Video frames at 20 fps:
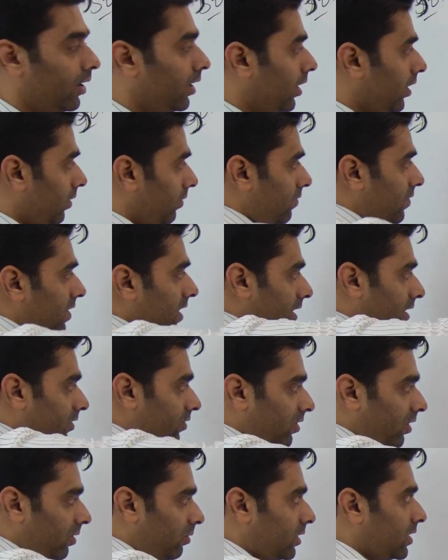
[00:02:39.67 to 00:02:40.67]
V
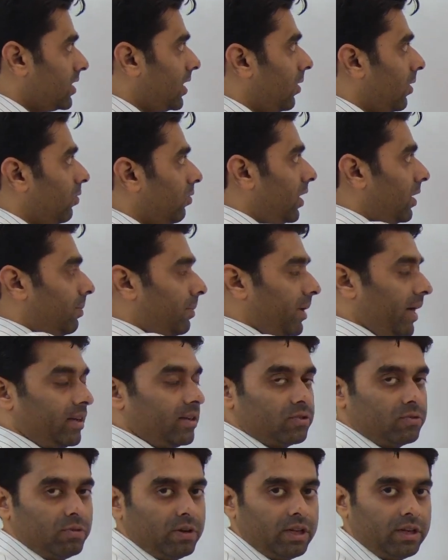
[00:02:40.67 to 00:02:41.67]
initial was downward,
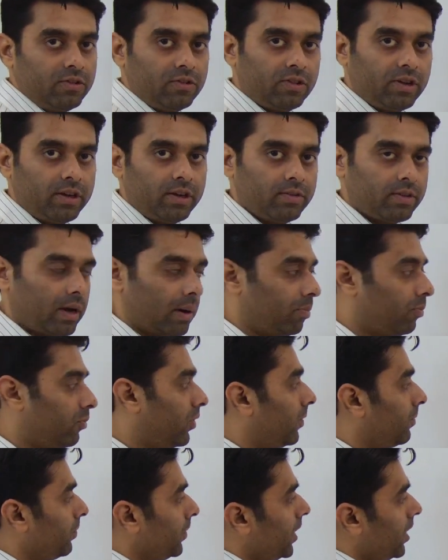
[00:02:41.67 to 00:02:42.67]
minus V initial is
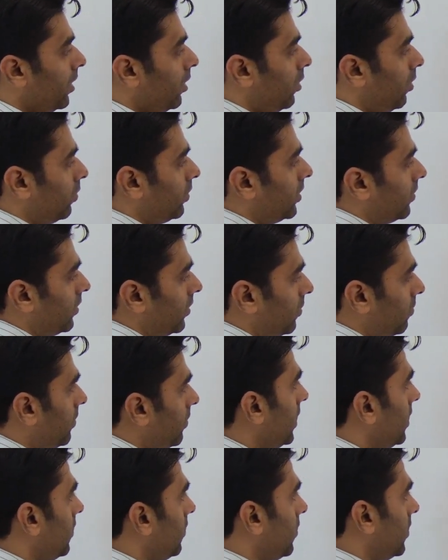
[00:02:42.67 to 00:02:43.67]
upward. Now this is V
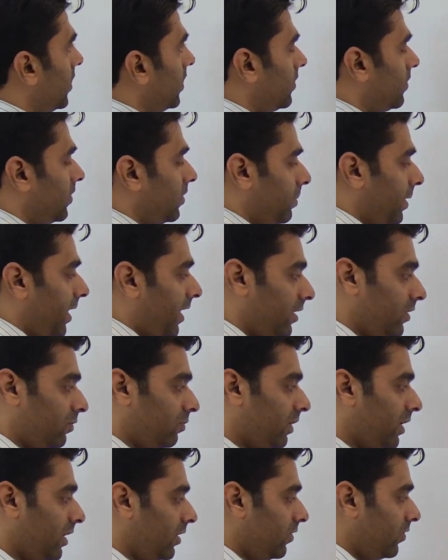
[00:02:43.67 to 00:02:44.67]
initial, this is minus
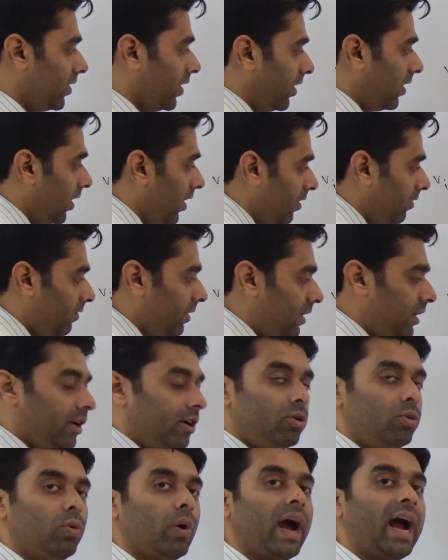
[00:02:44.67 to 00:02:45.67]
V initial. We need
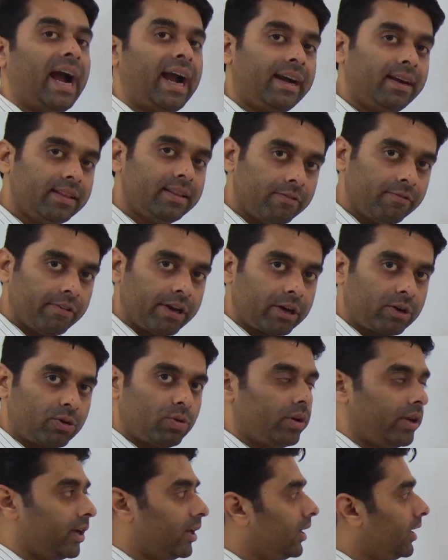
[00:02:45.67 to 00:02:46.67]
to add them
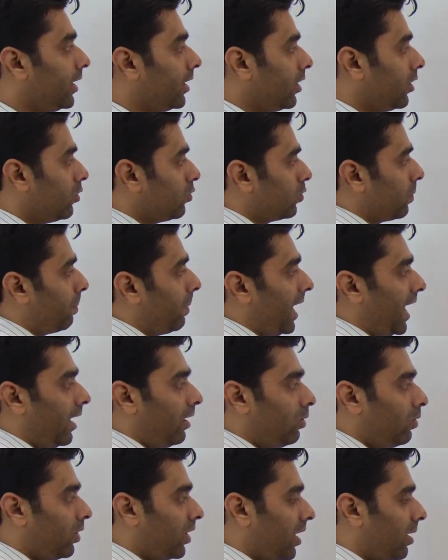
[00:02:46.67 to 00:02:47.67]
vectorially. So
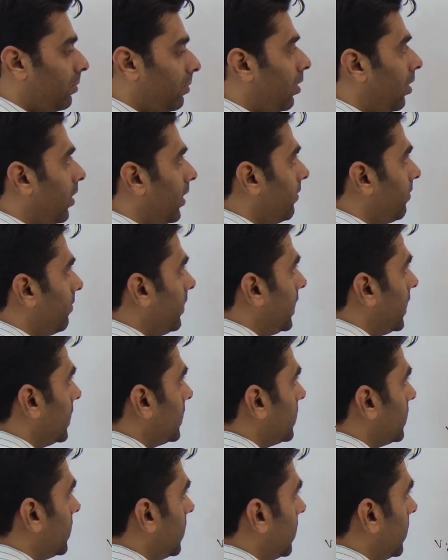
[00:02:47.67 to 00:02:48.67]
parallelogram law, if we
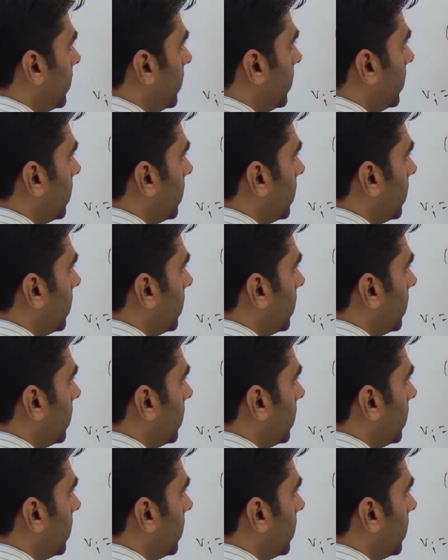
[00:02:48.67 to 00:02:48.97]
consider it,